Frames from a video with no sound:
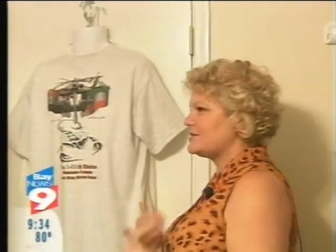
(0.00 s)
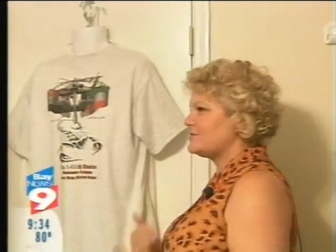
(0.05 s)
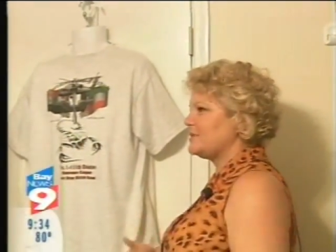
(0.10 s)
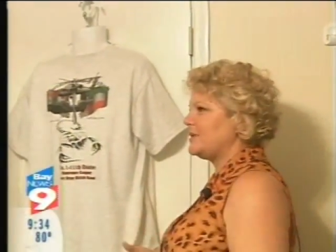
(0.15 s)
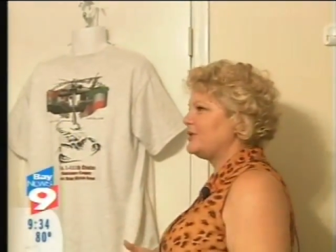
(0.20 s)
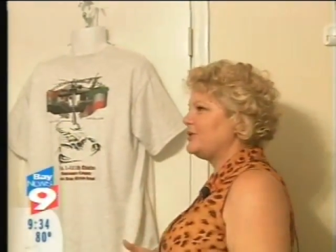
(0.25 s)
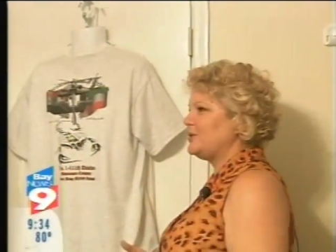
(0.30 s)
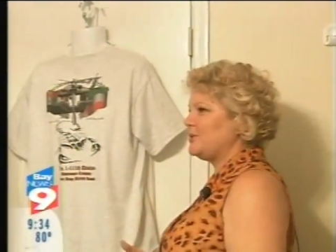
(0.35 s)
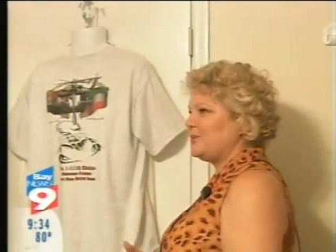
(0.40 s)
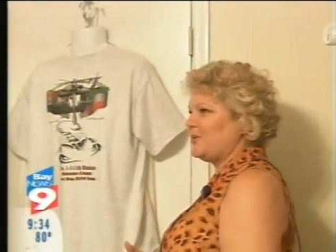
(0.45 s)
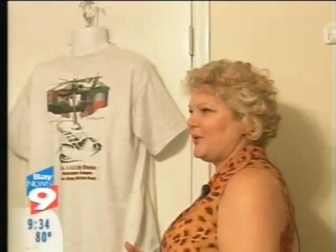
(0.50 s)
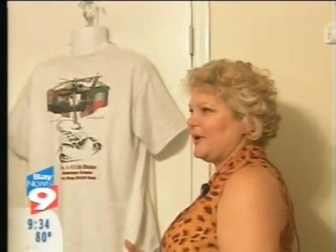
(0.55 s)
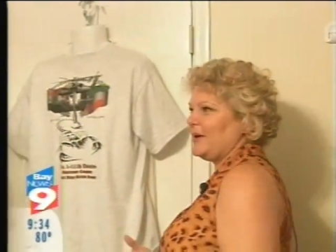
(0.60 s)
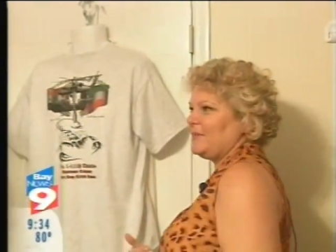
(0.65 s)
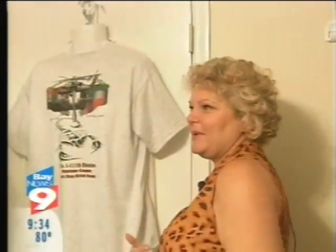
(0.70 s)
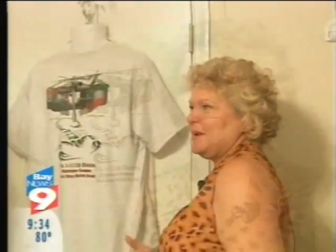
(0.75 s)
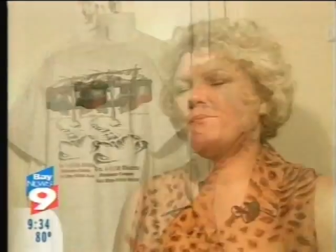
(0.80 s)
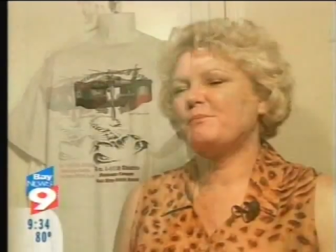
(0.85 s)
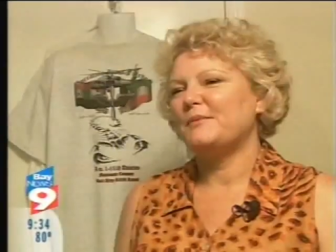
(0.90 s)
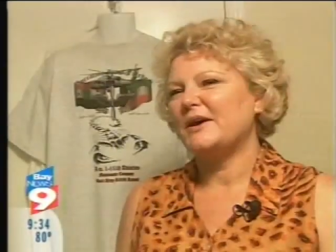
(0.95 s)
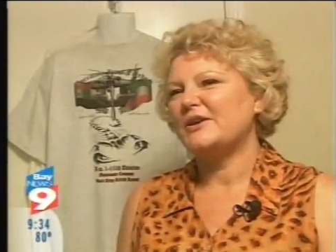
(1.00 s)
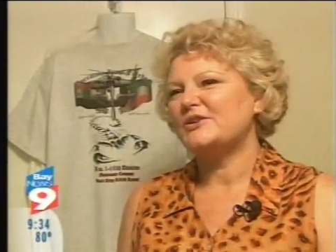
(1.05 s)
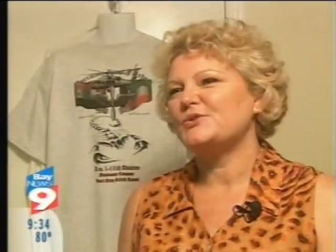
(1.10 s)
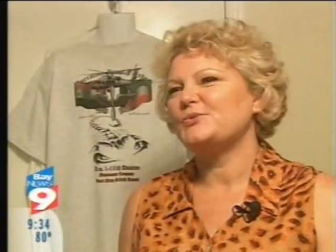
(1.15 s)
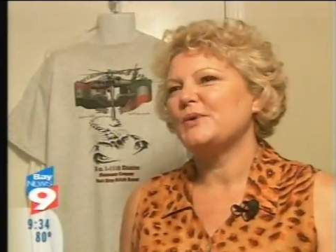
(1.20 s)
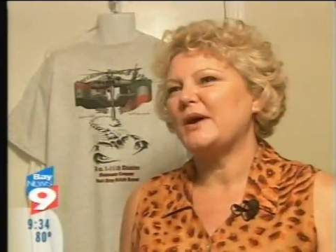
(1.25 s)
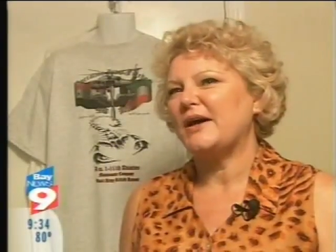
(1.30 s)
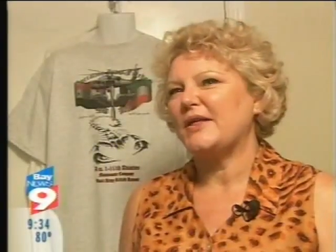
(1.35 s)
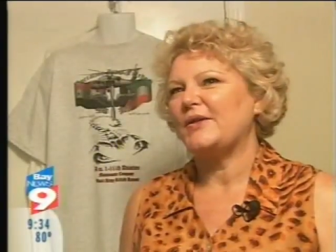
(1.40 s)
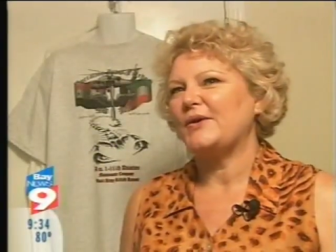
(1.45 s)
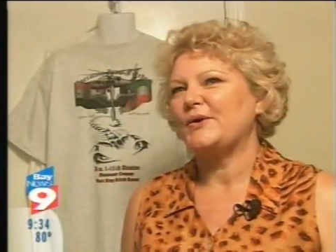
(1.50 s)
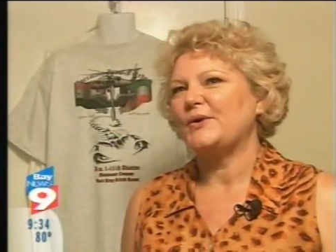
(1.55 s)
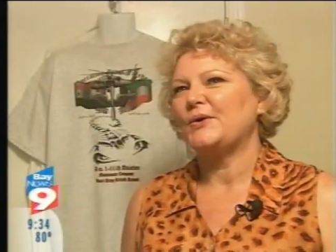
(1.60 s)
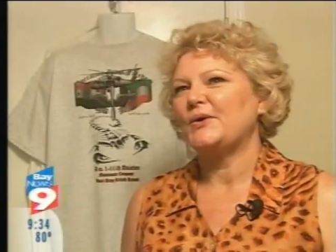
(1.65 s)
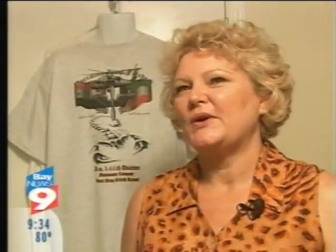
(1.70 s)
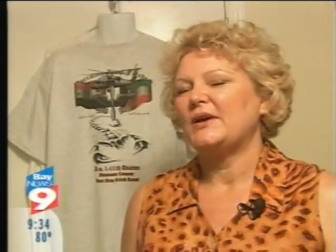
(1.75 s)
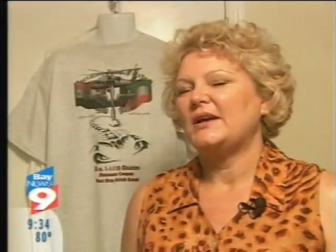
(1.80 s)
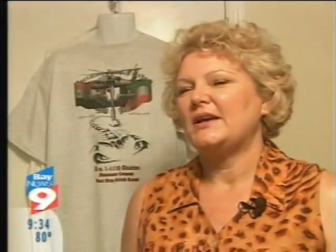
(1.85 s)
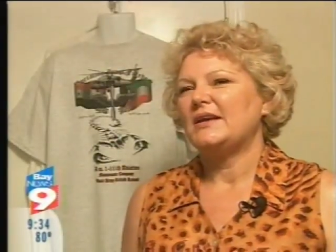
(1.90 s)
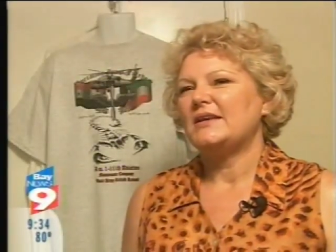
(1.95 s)
that cost is cheap. I'd much
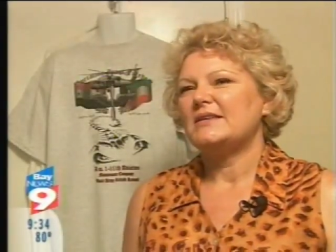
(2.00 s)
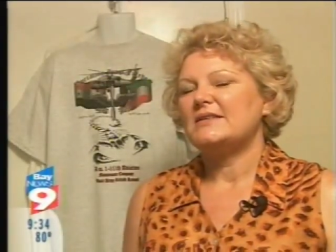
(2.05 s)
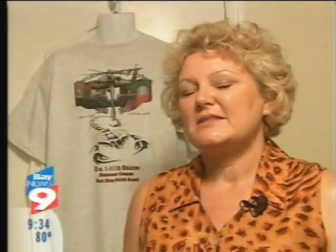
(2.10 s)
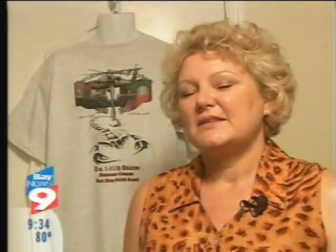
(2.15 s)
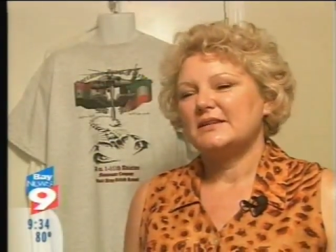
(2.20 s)
rather